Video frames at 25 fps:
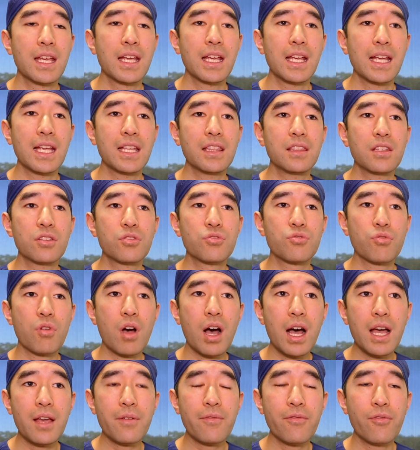In the
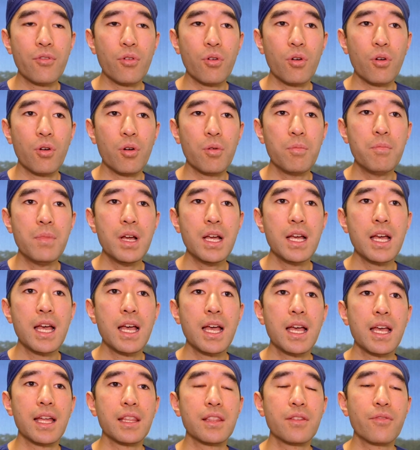dry form,
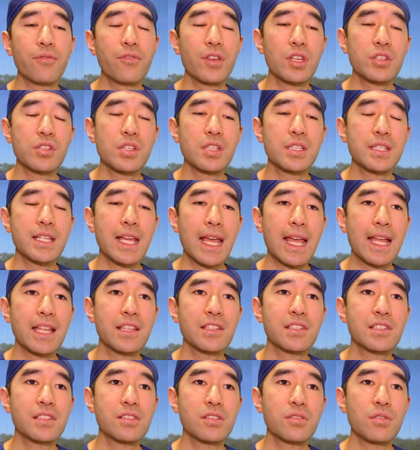the vision
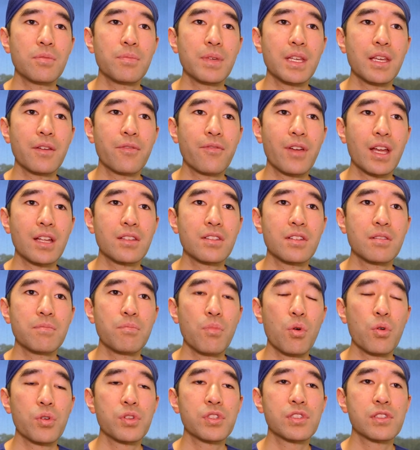tends to be affected
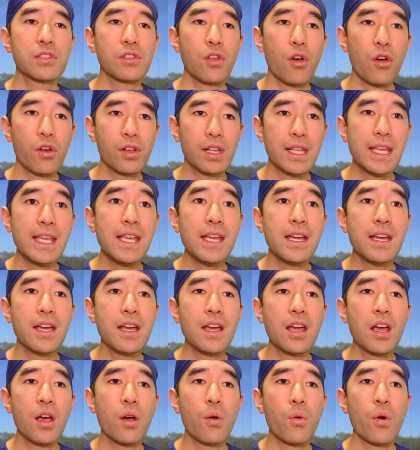more slowly,
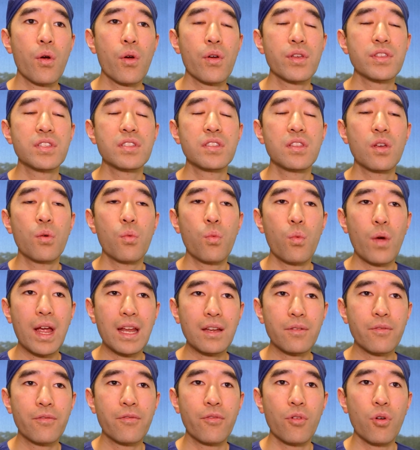whereas in the
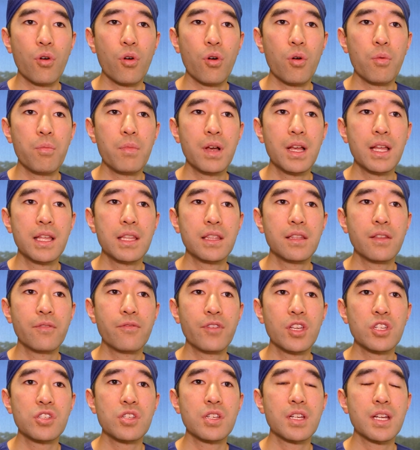wet form, the
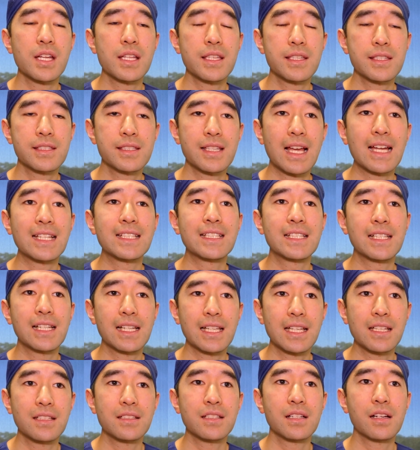vision can
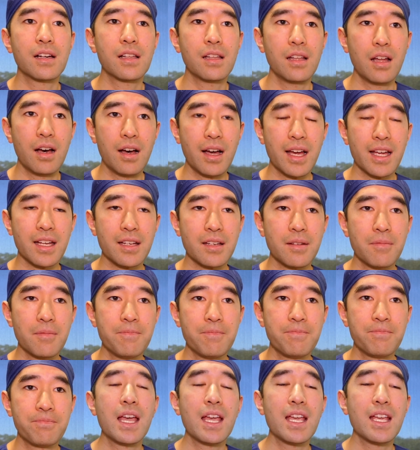suddenly decline.
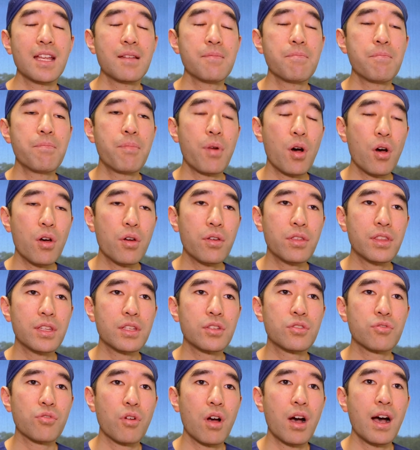In
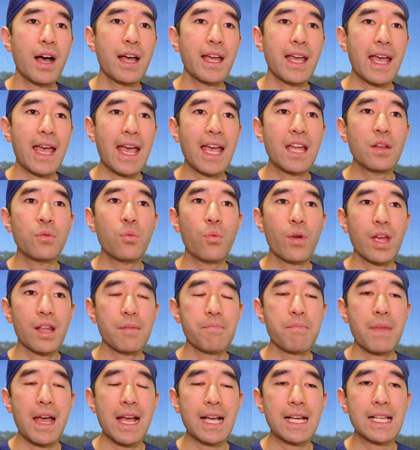both dry and
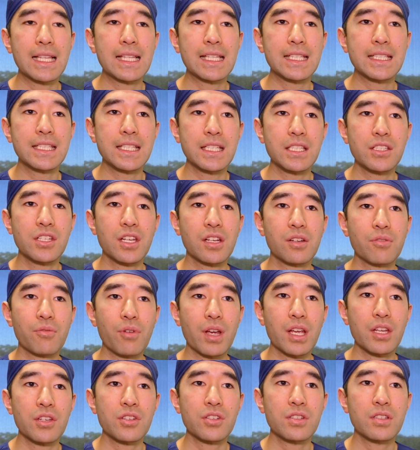wet macular
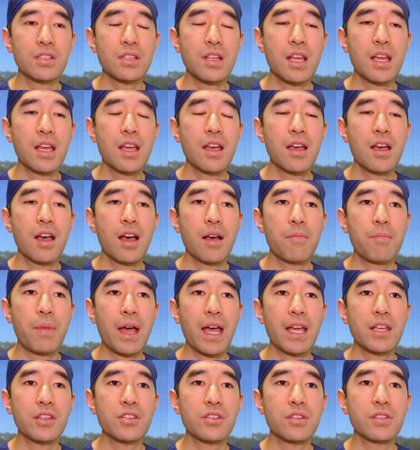degeneration,
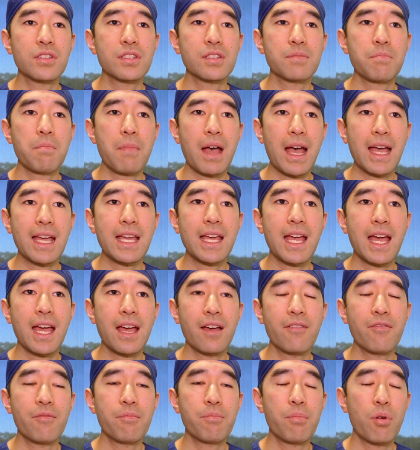patients may
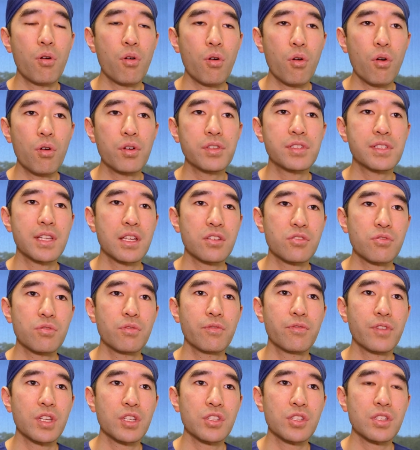have poor
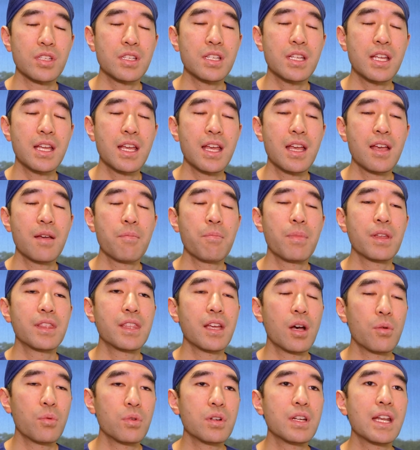central vision, but
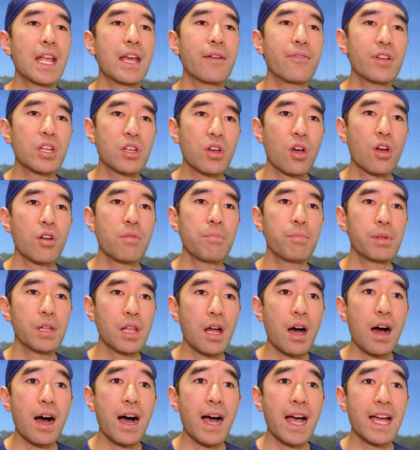they will never go
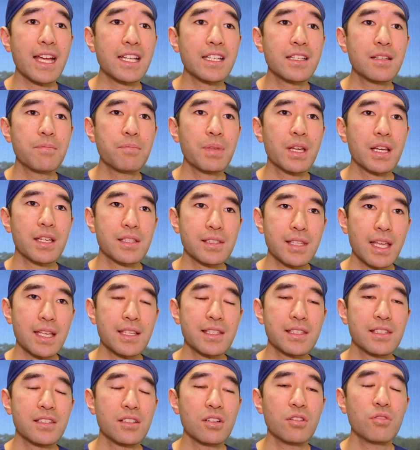blind because they
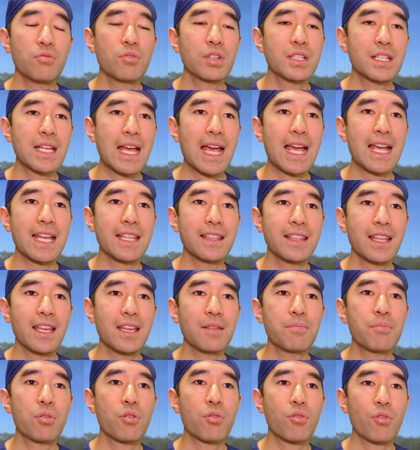still retain
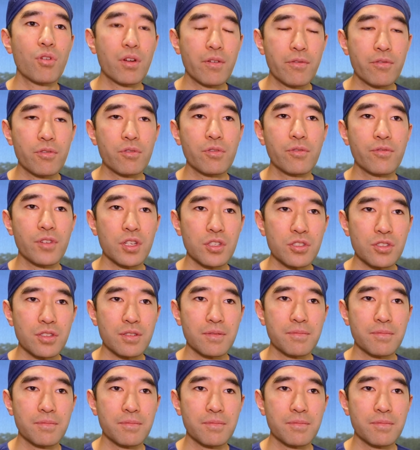their peripheral vision.